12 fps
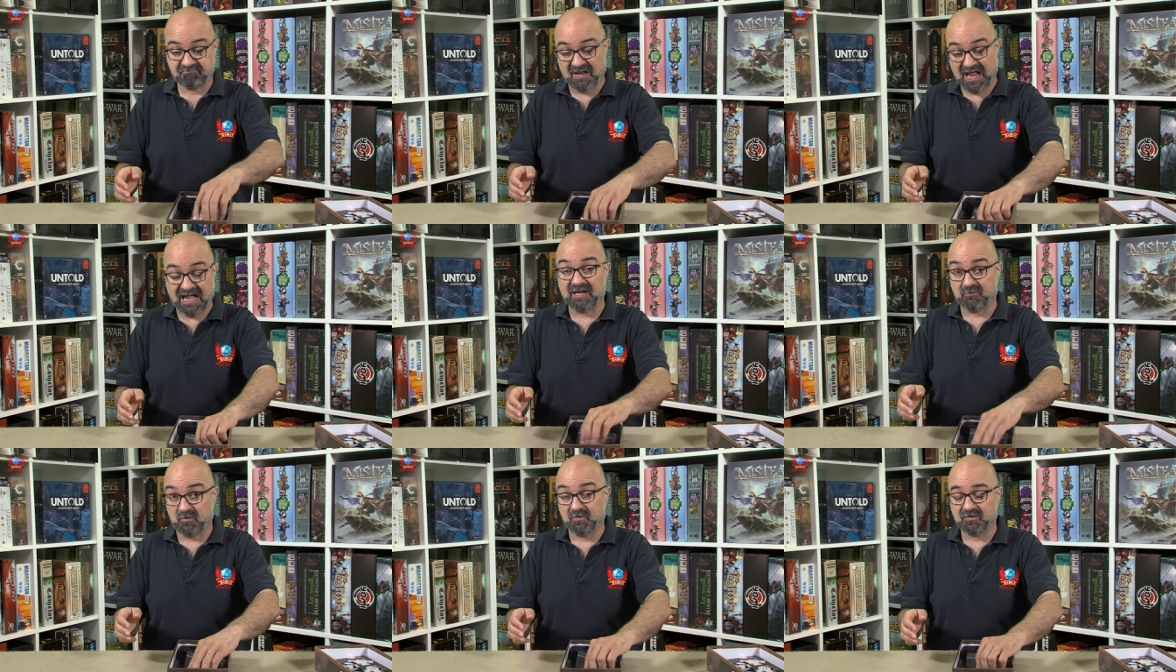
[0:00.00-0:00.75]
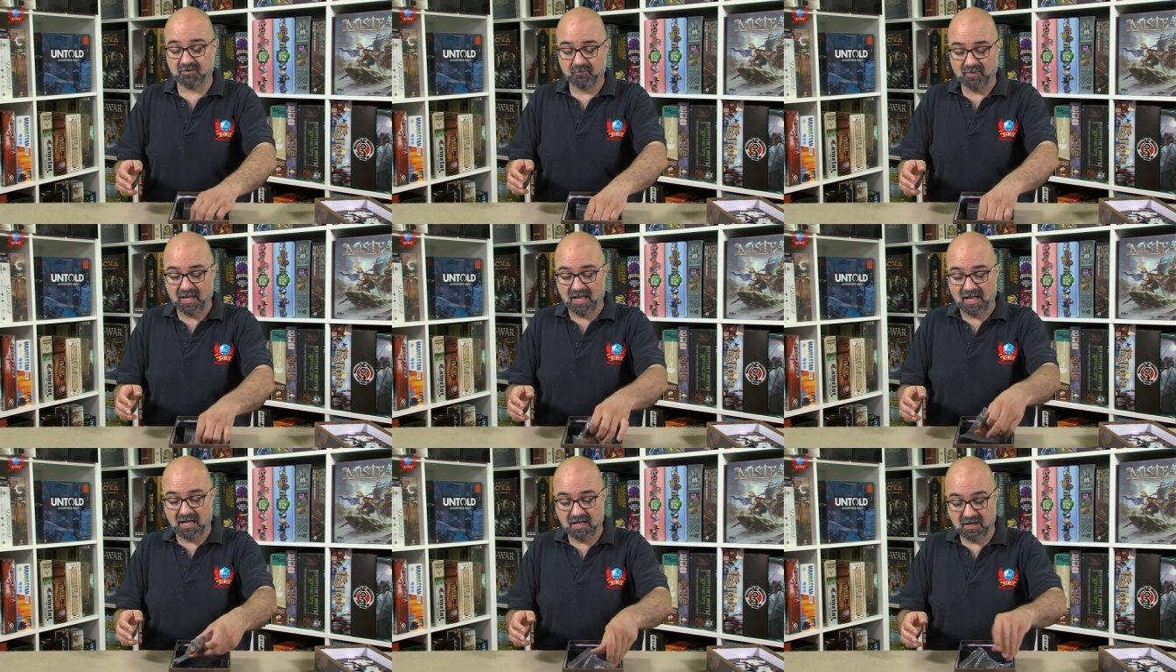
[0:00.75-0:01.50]
I am going to.
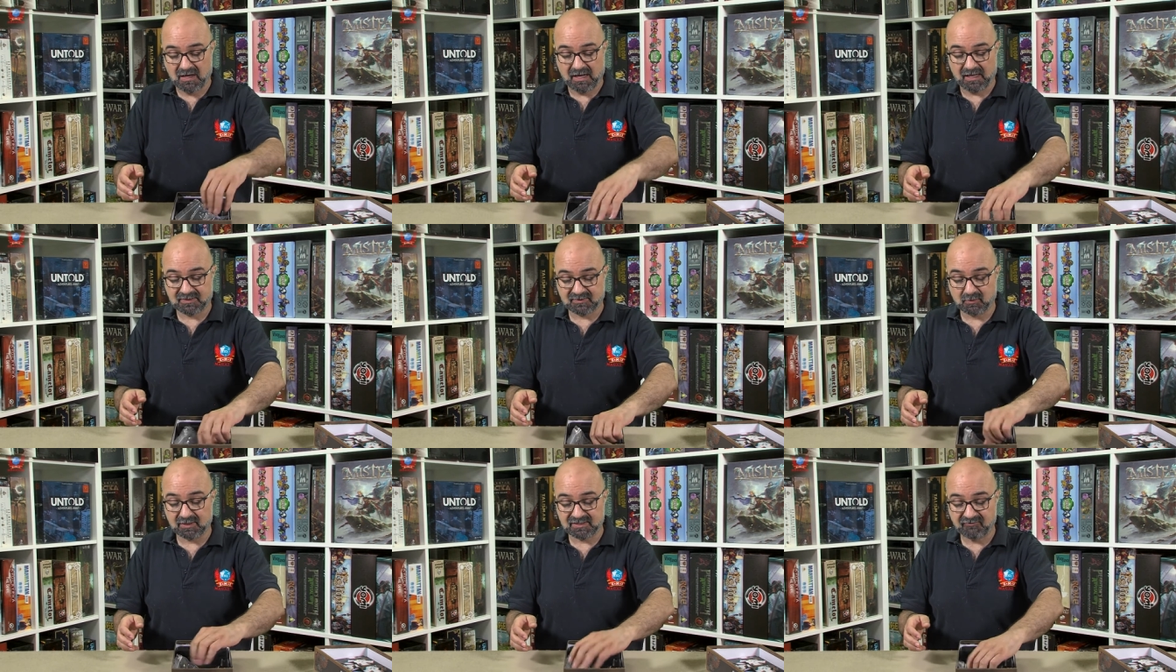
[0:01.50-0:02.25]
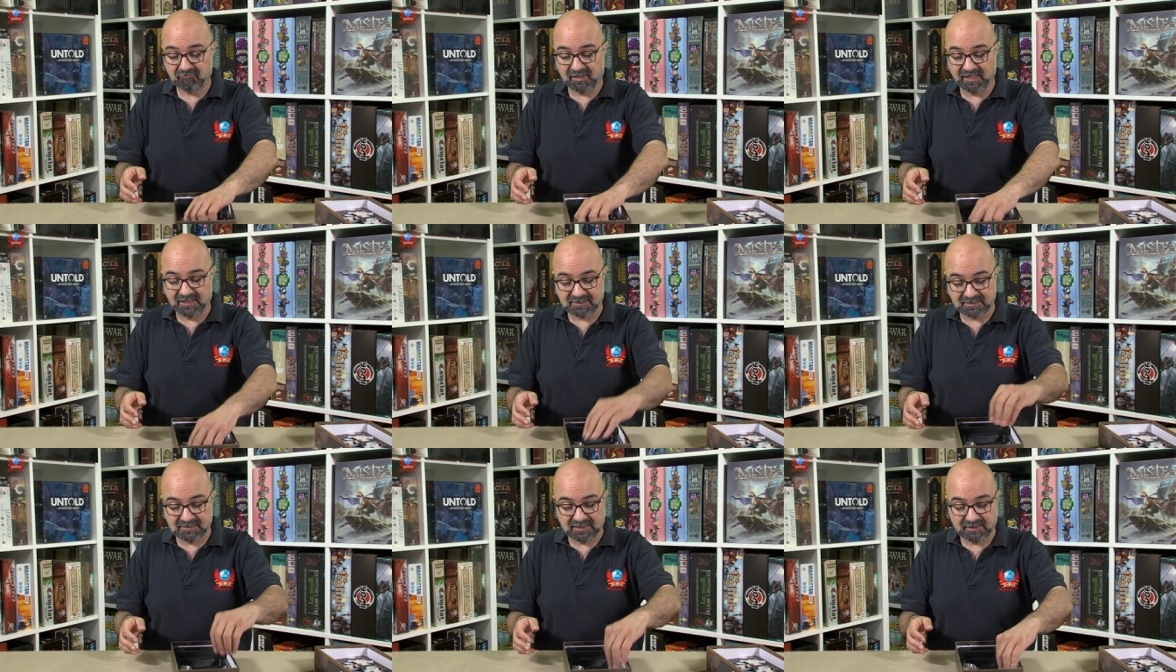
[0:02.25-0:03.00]
Uh, as soon as I've played,
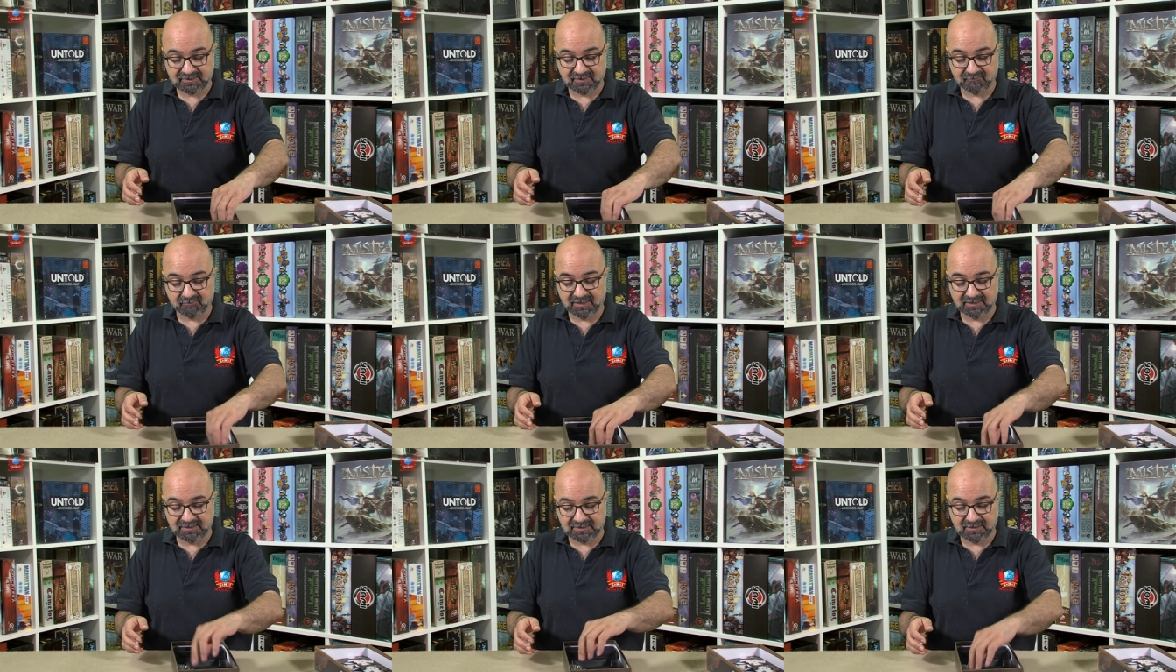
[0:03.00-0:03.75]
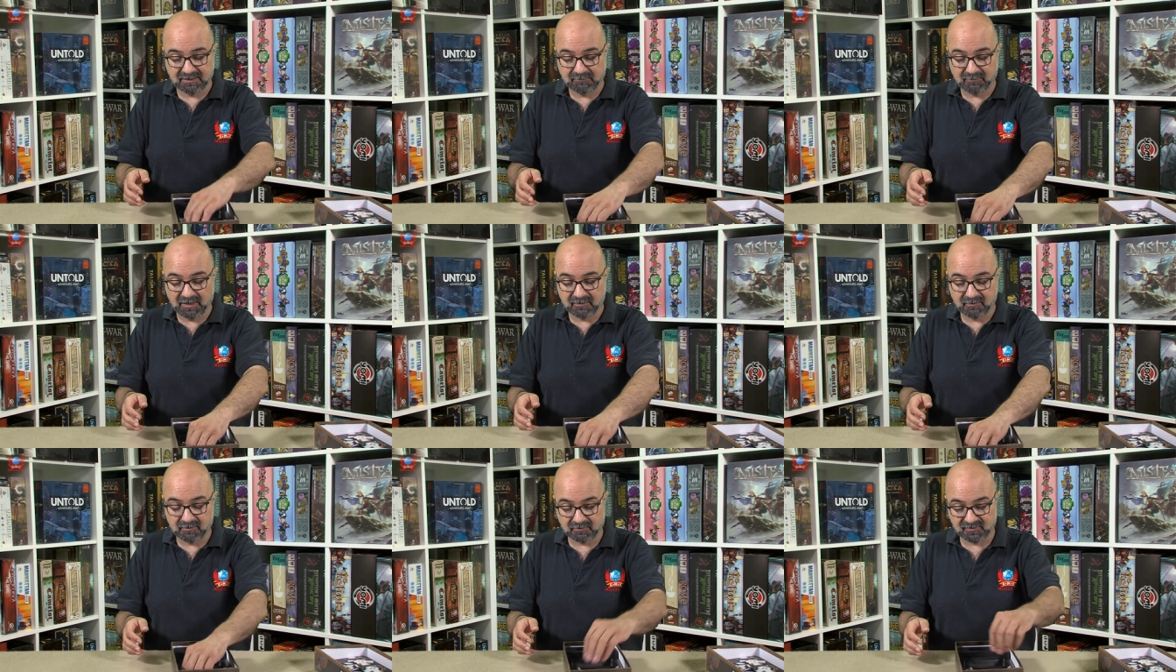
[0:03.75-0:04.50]
as I've played it, um,
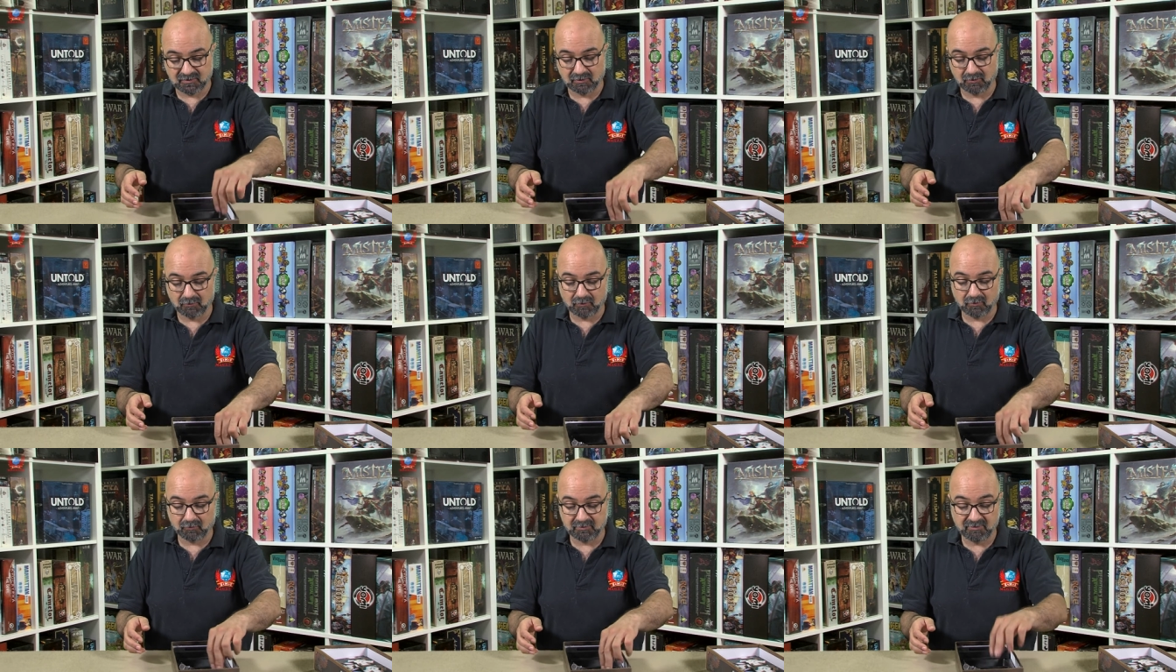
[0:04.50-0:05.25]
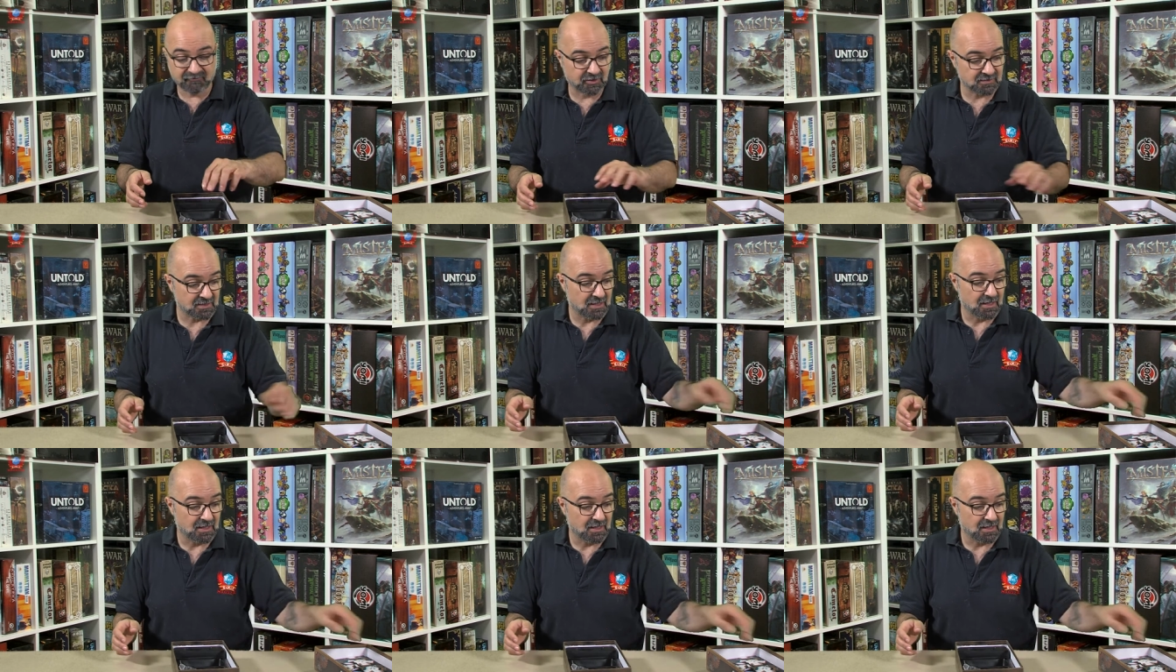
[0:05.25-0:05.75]
either solo or with my friends,